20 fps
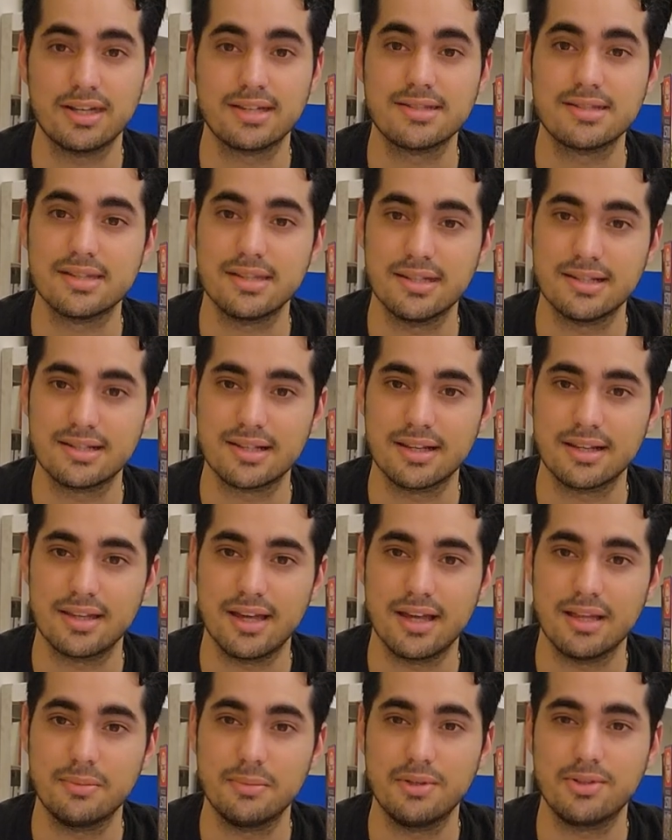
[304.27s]
and things like
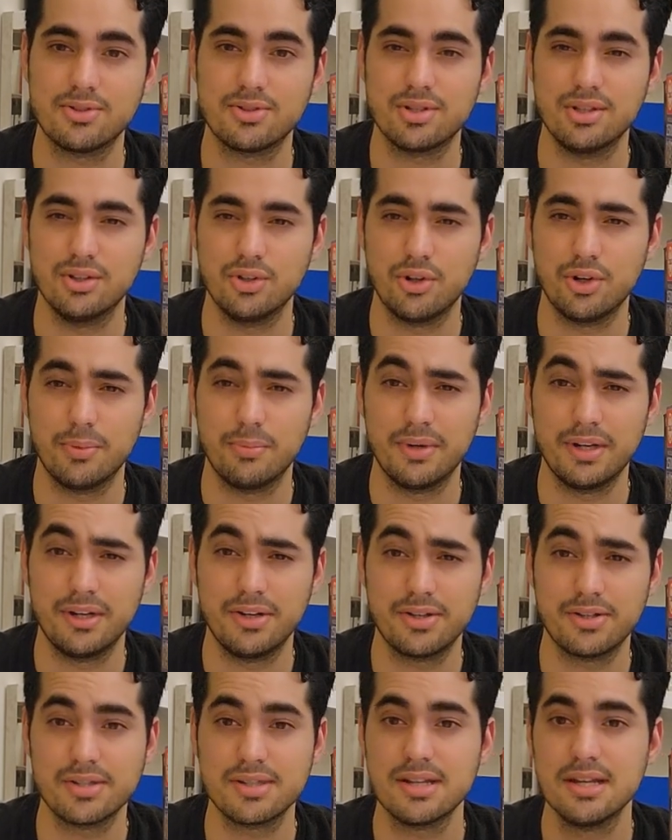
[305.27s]
that because the other
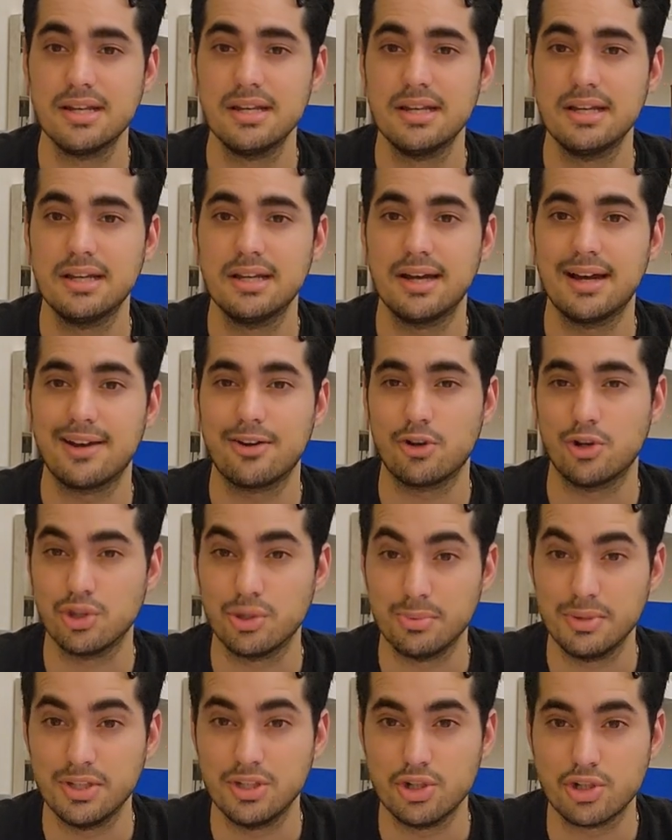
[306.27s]
videos are going
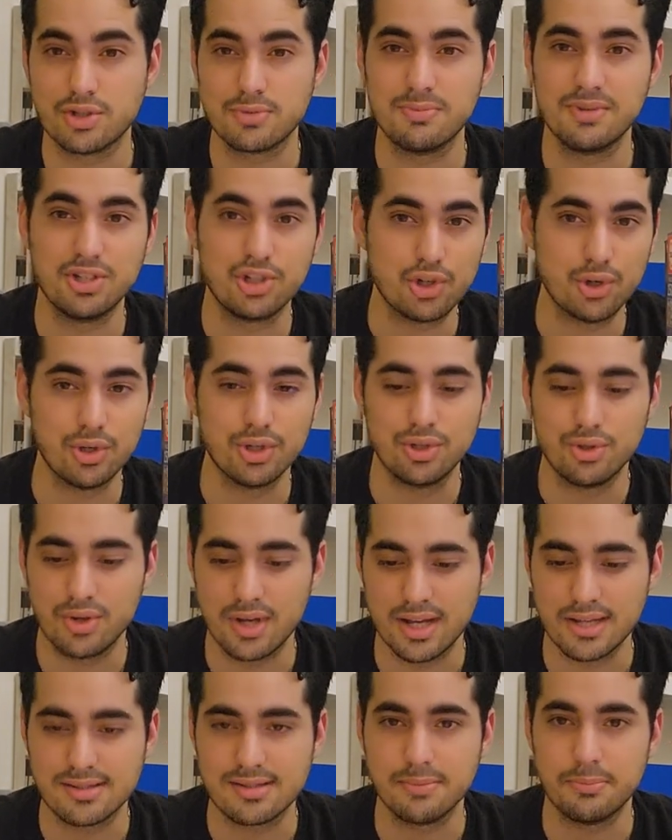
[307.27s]
to be just me showing you
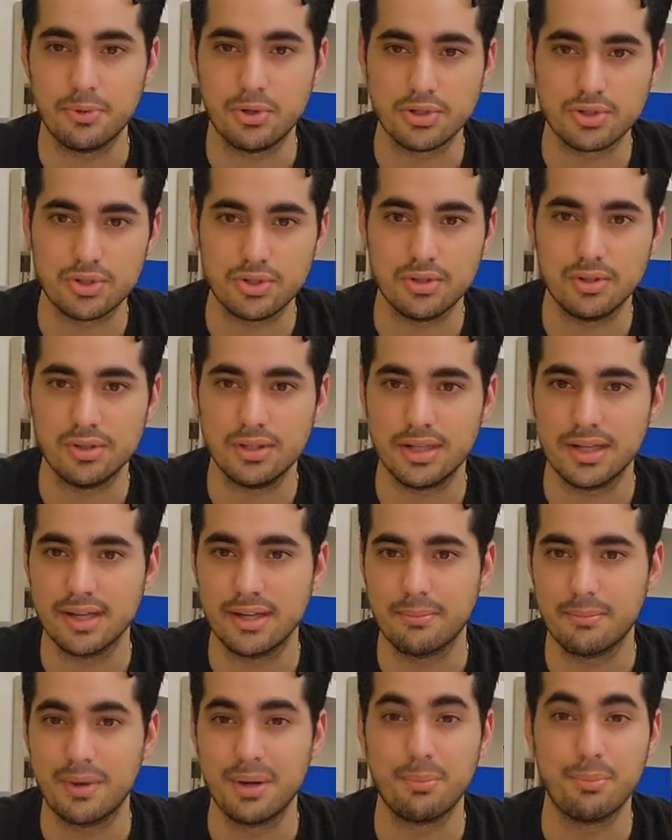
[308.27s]
guys the puzzle
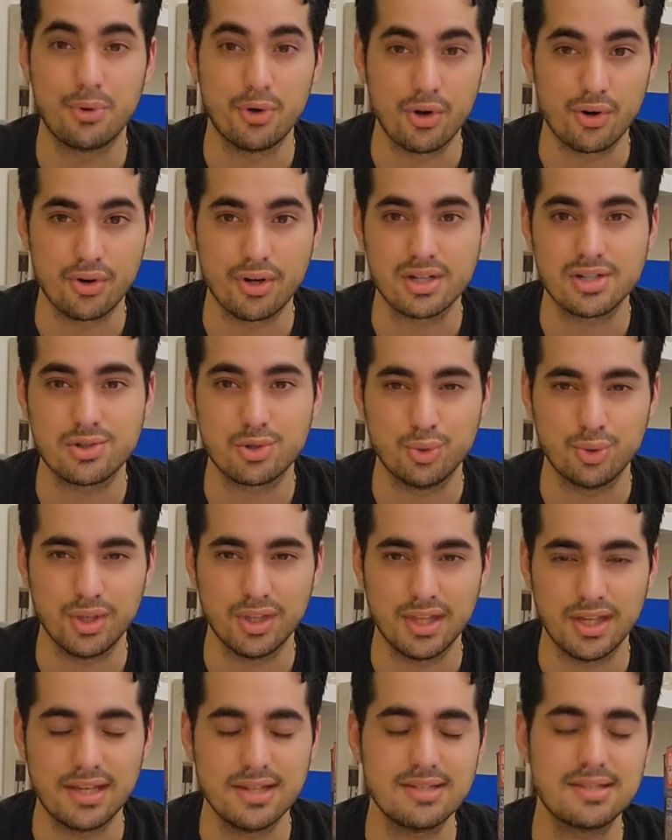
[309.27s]
and my progress through the
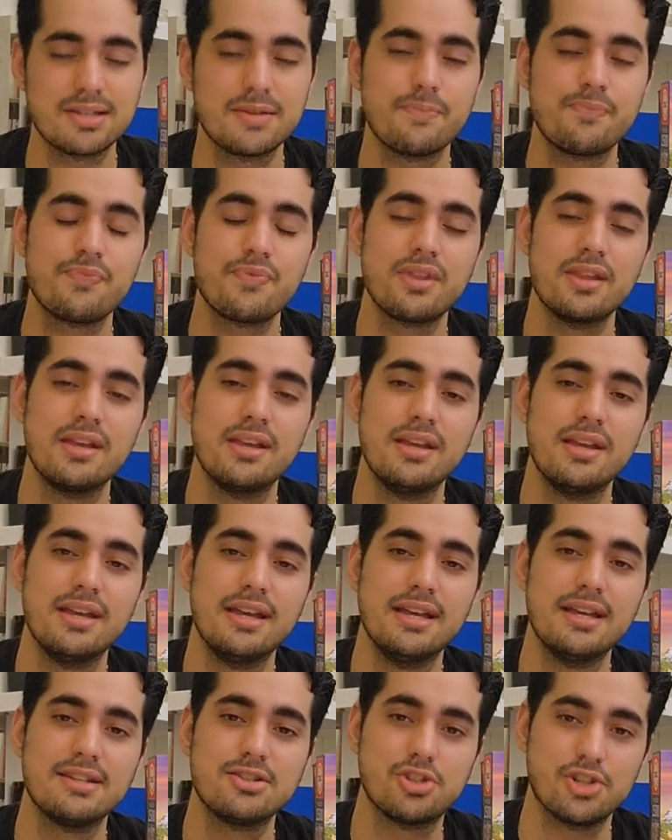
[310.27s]
days
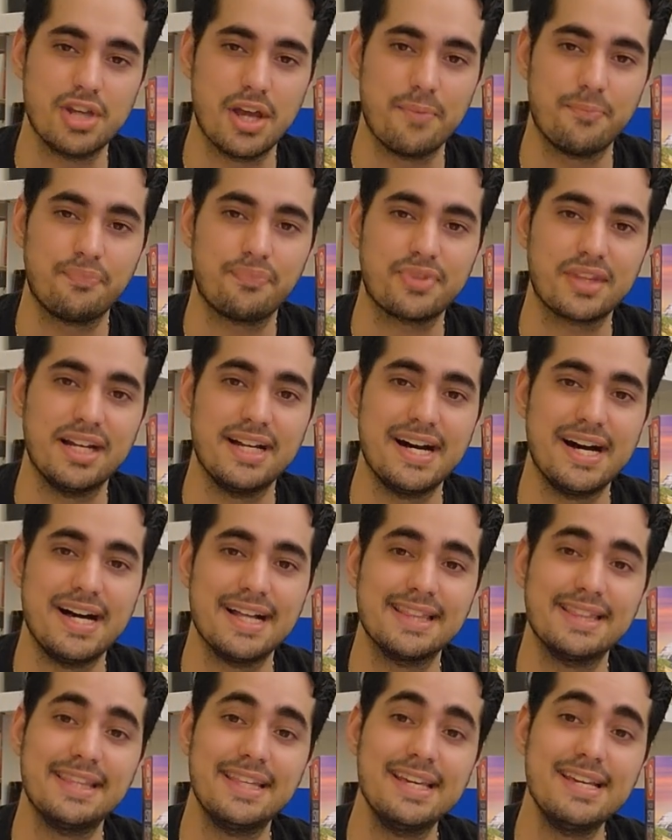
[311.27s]
so yeah
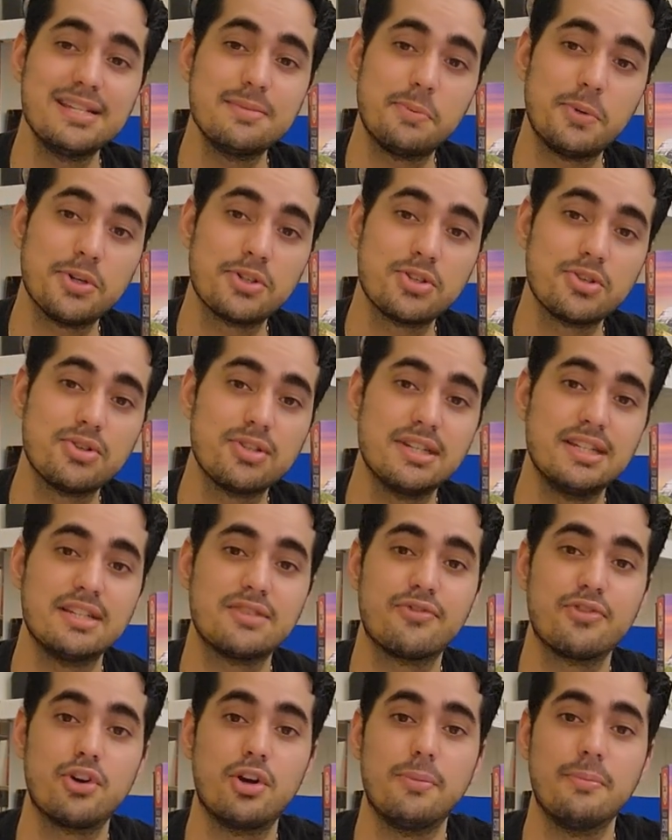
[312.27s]
uh, this puzzle
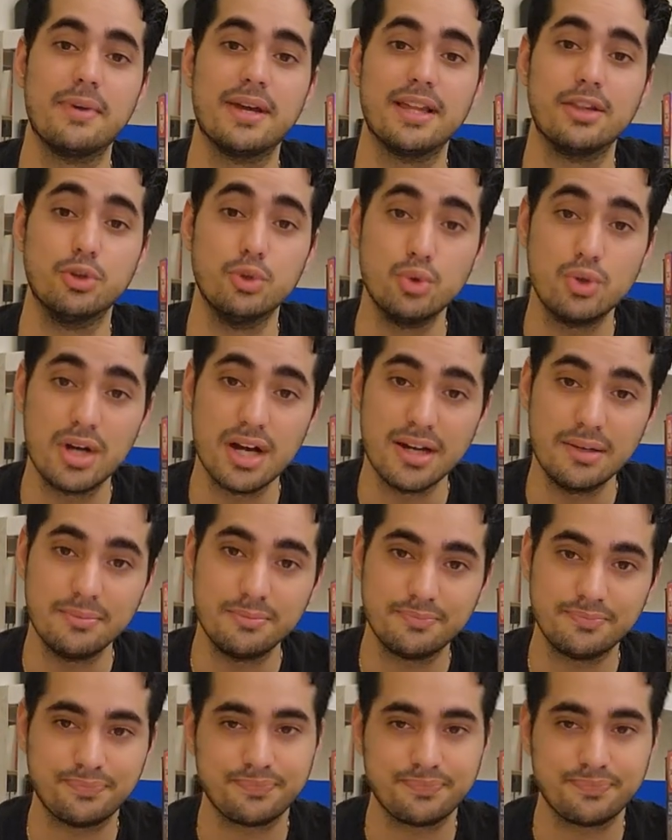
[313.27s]
is from educa